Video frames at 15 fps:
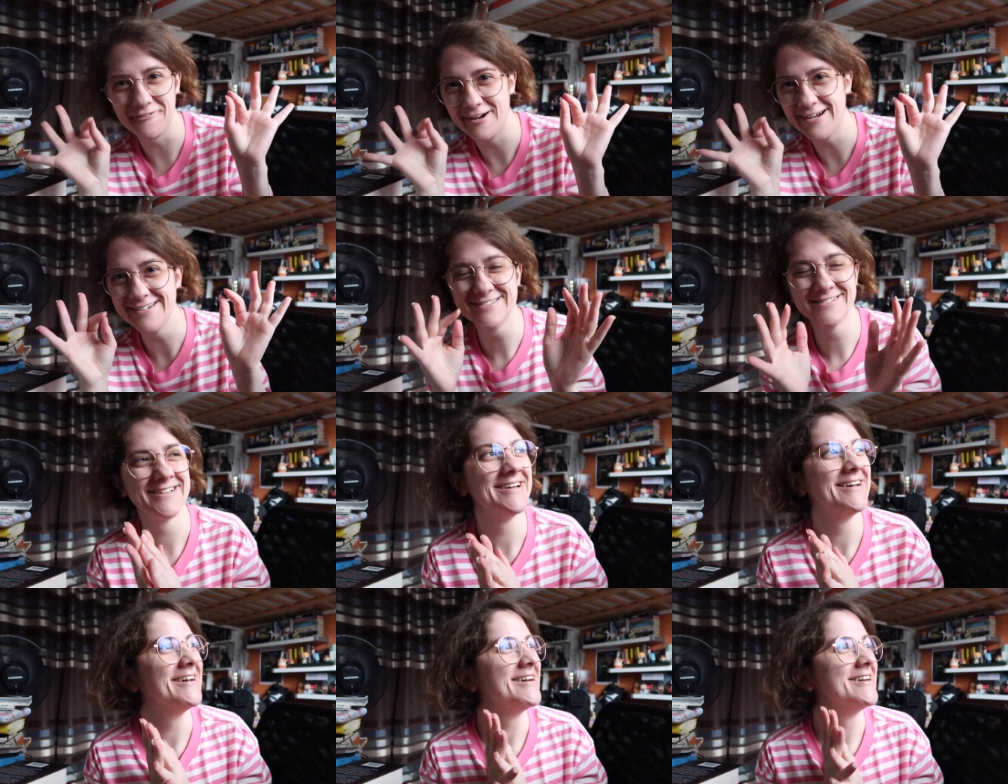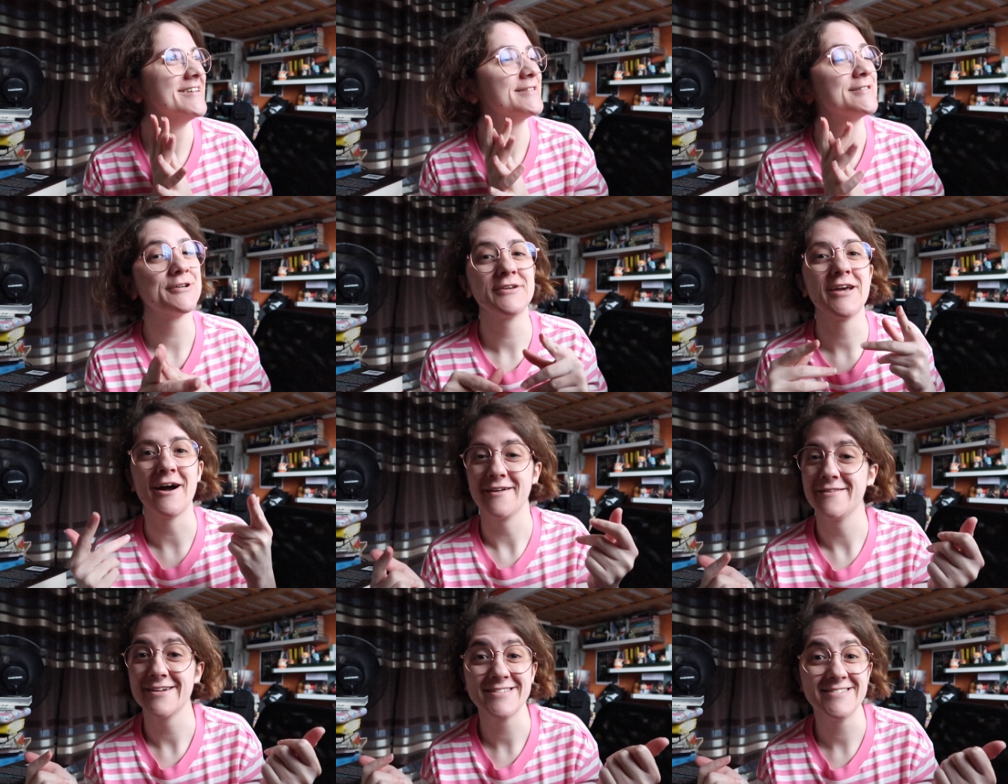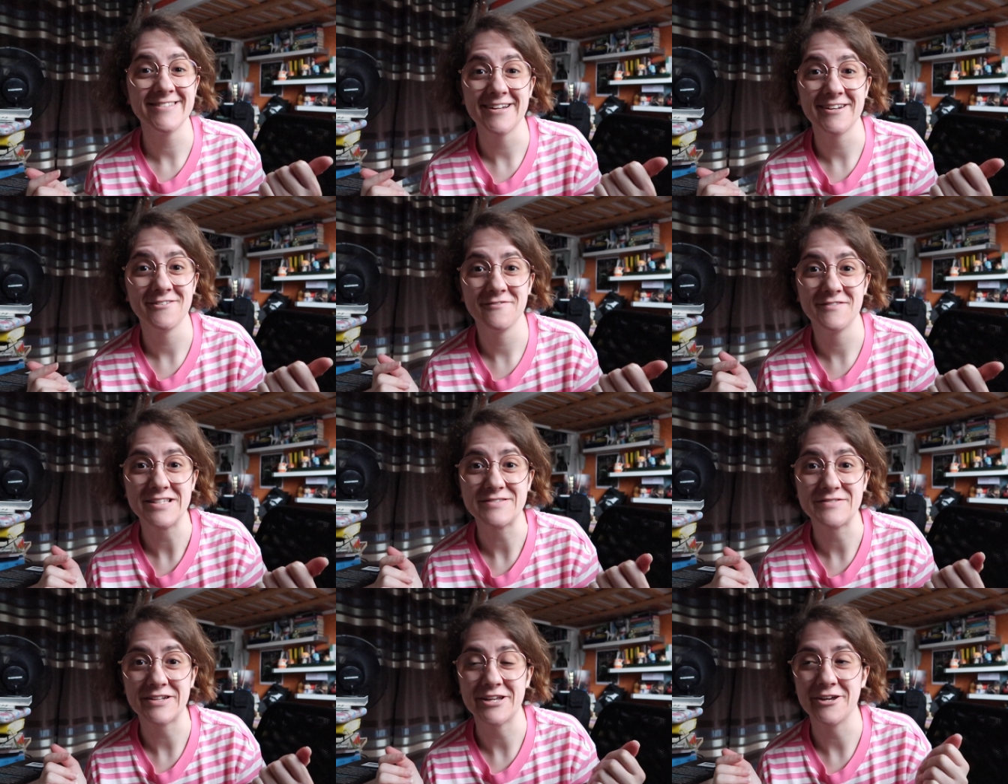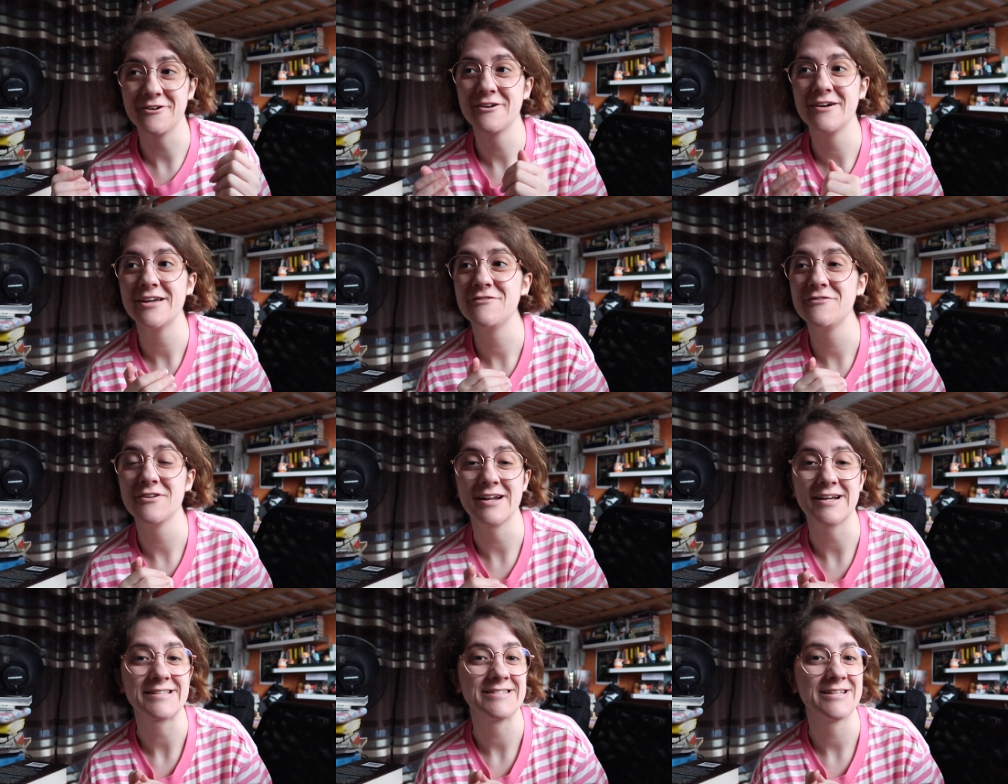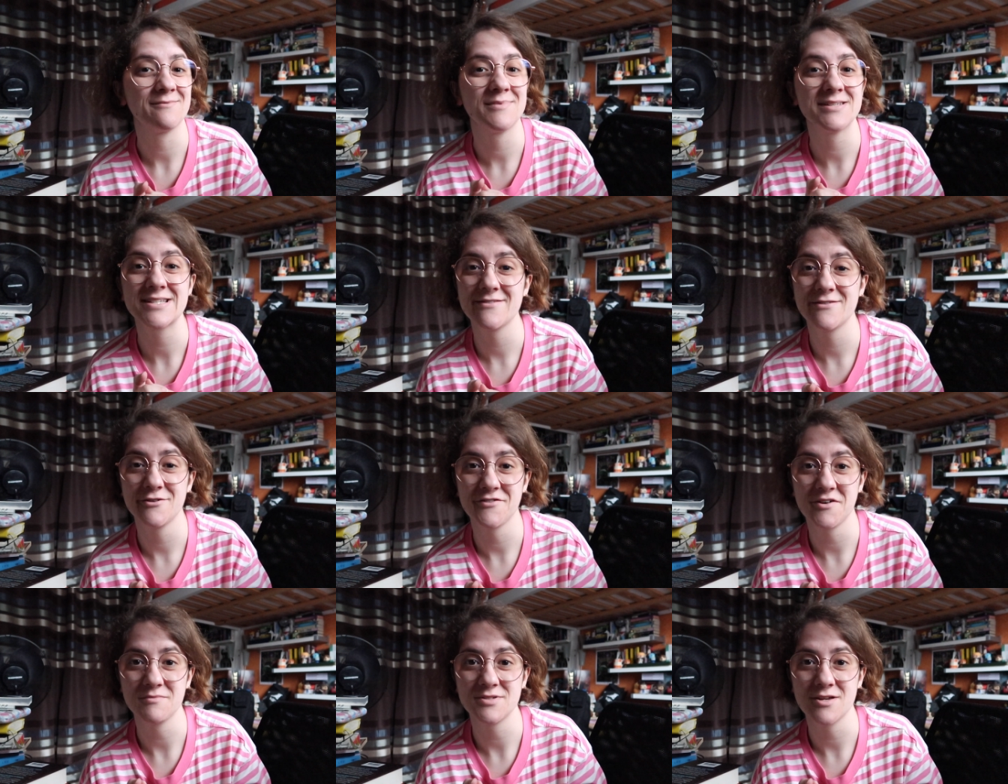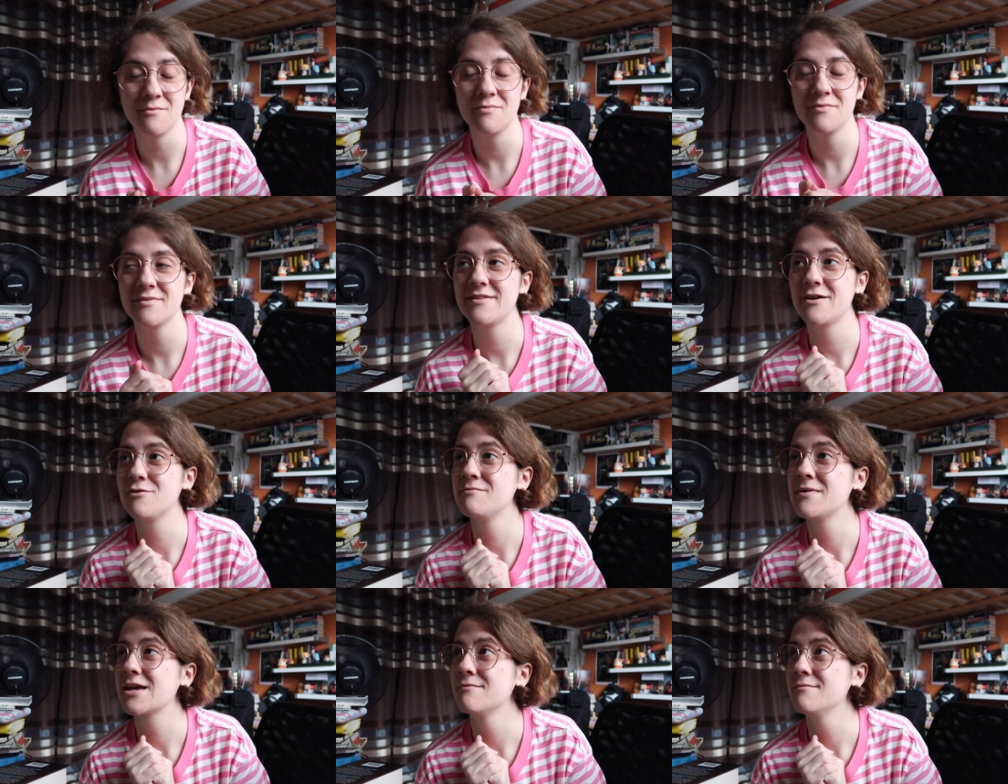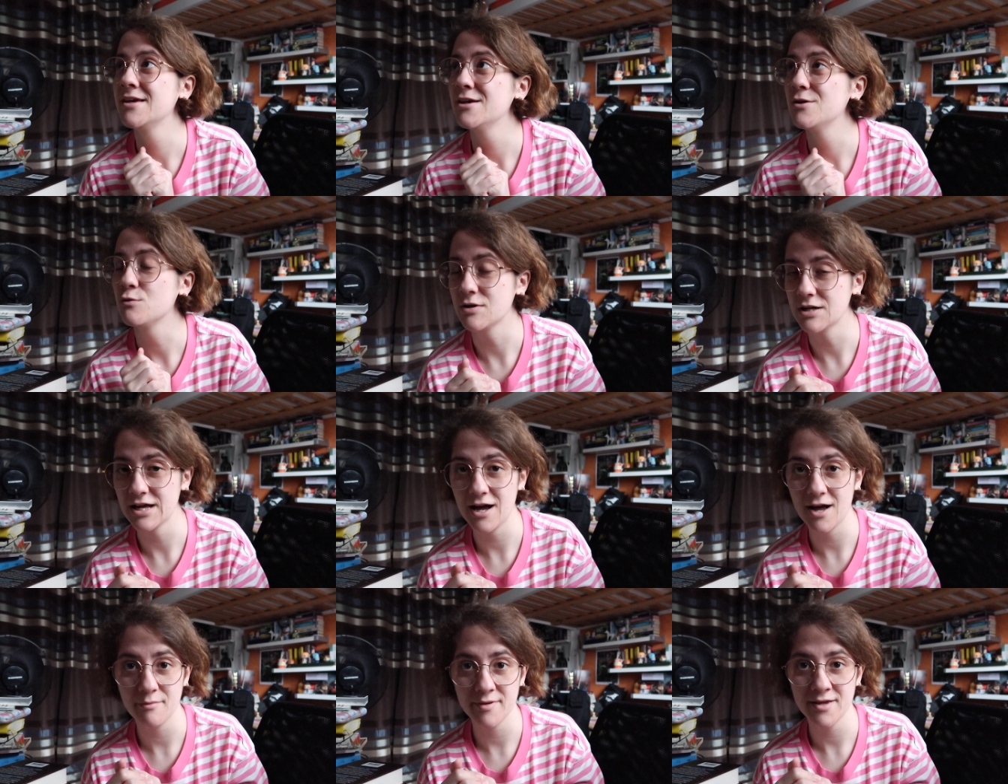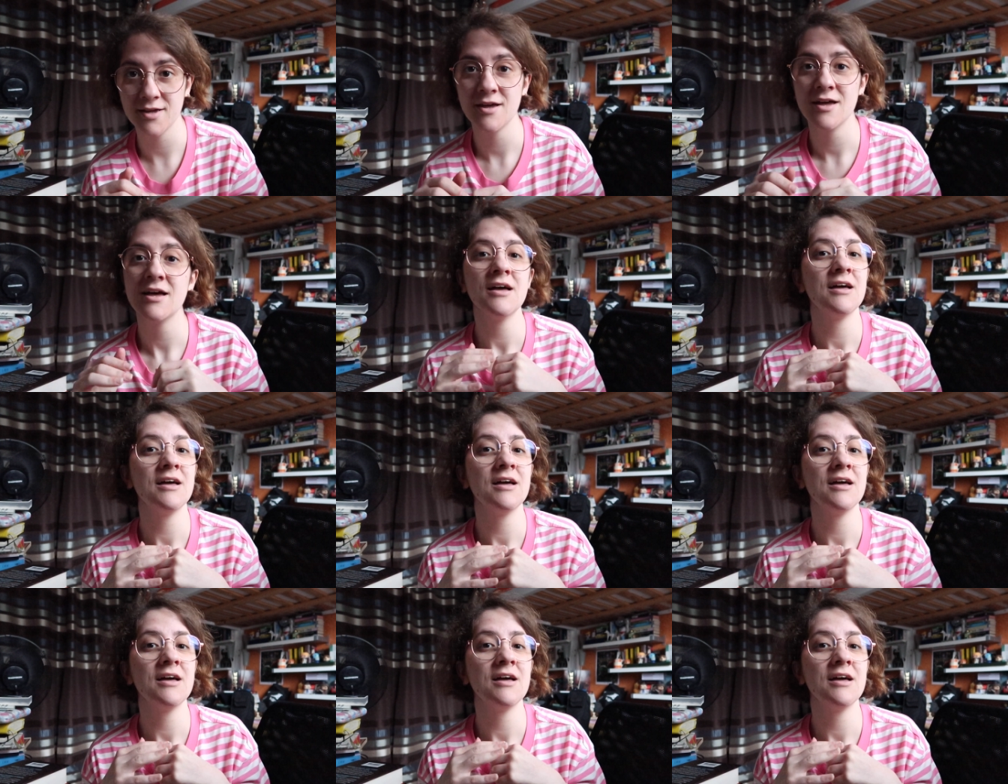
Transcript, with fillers: great so yeah that's the end of this video if you liked it please give it a thumbs up that would make me really happy